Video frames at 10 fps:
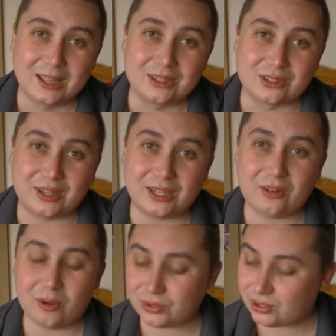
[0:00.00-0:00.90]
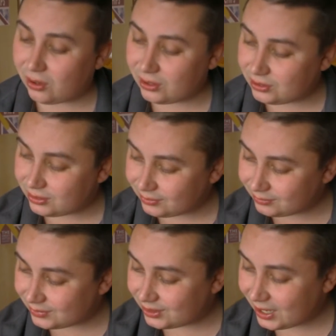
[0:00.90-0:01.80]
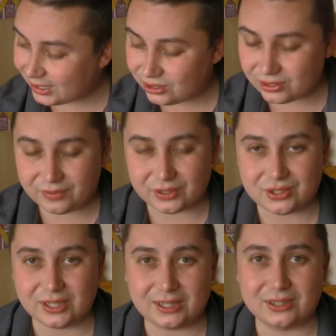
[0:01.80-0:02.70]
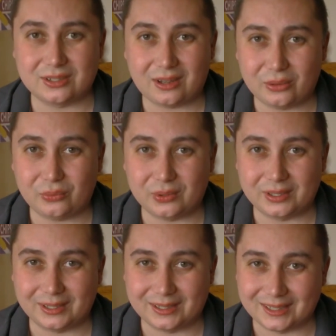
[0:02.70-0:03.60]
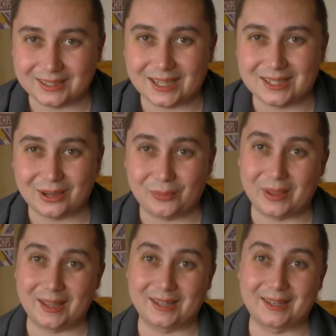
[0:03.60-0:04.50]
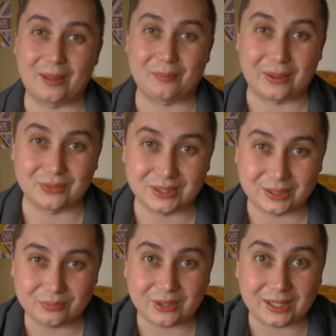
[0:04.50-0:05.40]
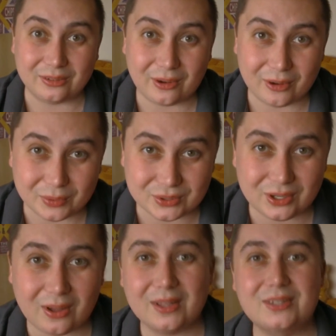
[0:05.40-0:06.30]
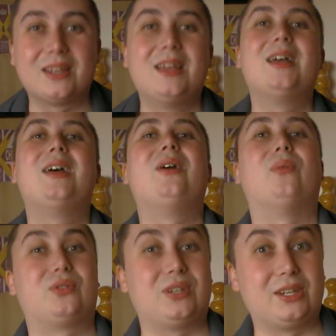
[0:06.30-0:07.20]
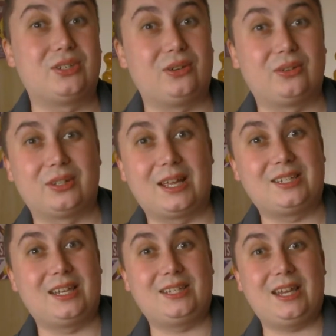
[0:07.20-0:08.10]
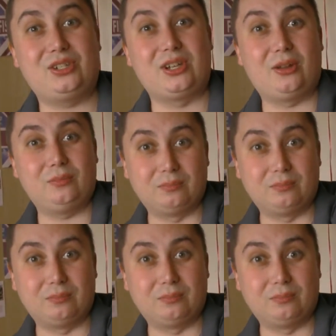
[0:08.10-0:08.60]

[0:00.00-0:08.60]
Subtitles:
So thank you very much, guys. Stay tuned for the Snickers, and hopefully it tastes a lot better than that Bounty. Thank you very much, guys. We'll see you soon on the SSS Show.